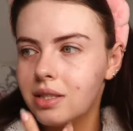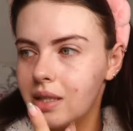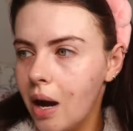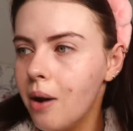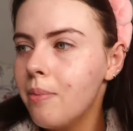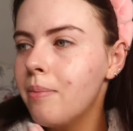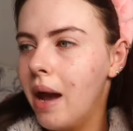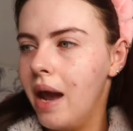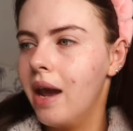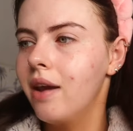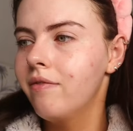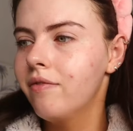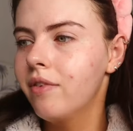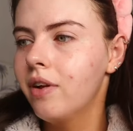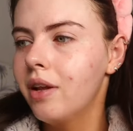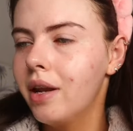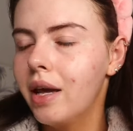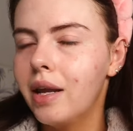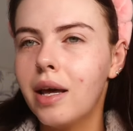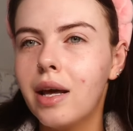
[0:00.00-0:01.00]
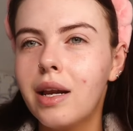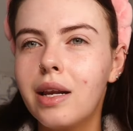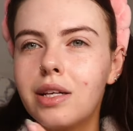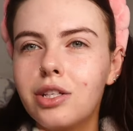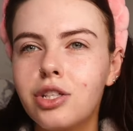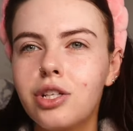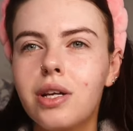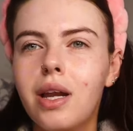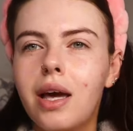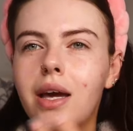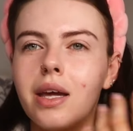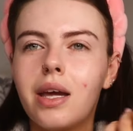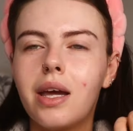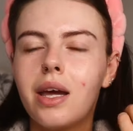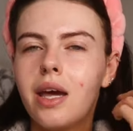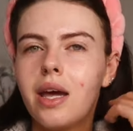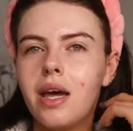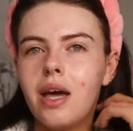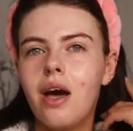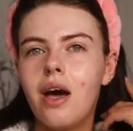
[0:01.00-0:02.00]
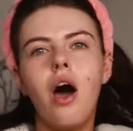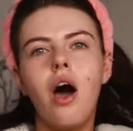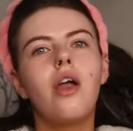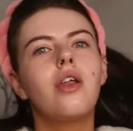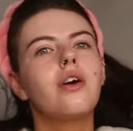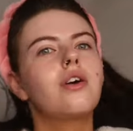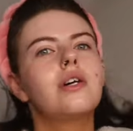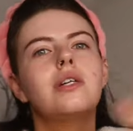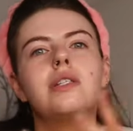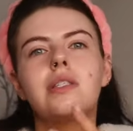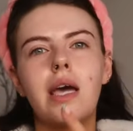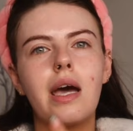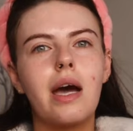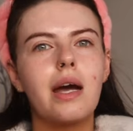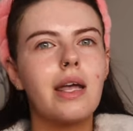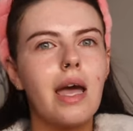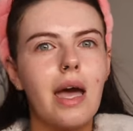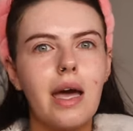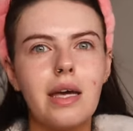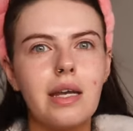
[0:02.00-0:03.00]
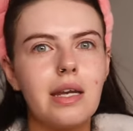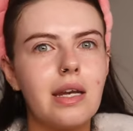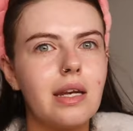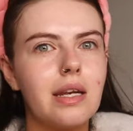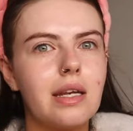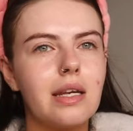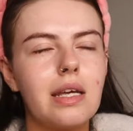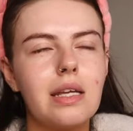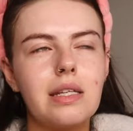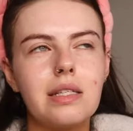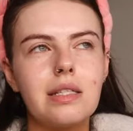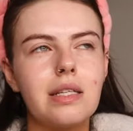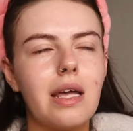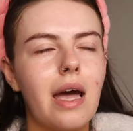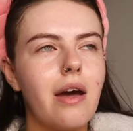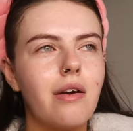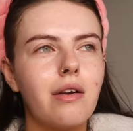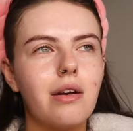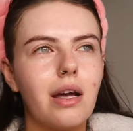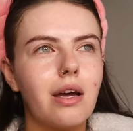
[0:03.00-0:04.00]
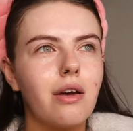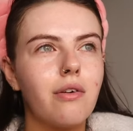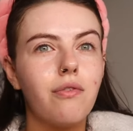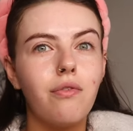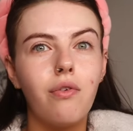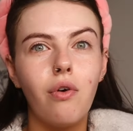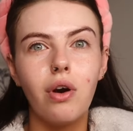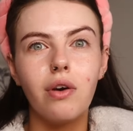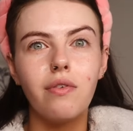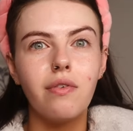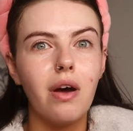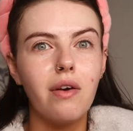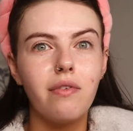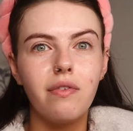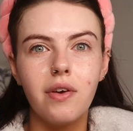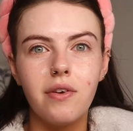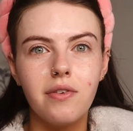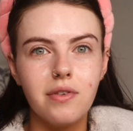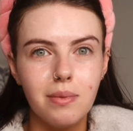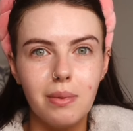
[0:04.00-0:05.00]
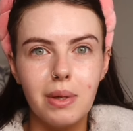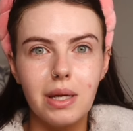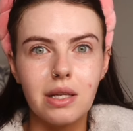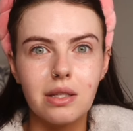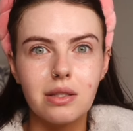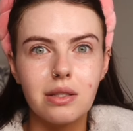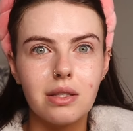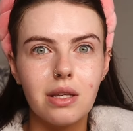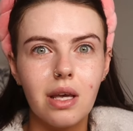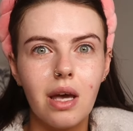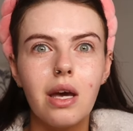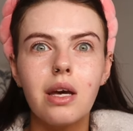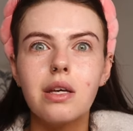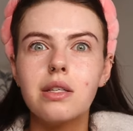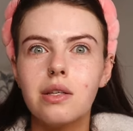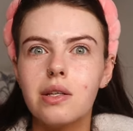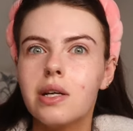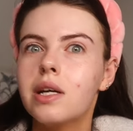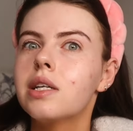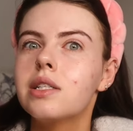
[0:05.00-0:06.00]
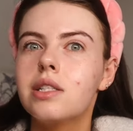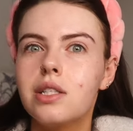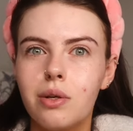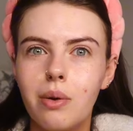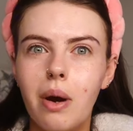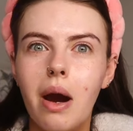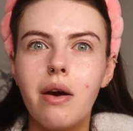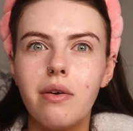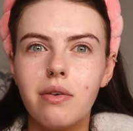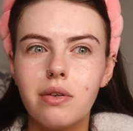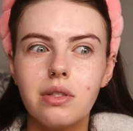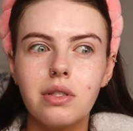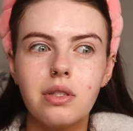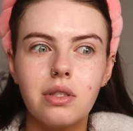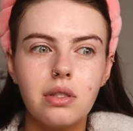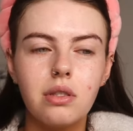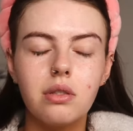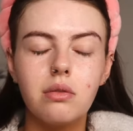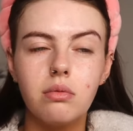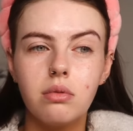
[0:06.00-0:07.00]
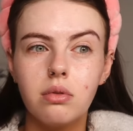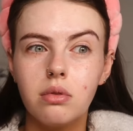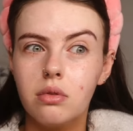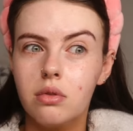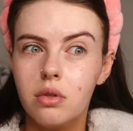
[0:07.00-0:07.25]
So painful. And I literally, like, on a good day I get into town in like 45, 50 minutes. So nearly 2 hours.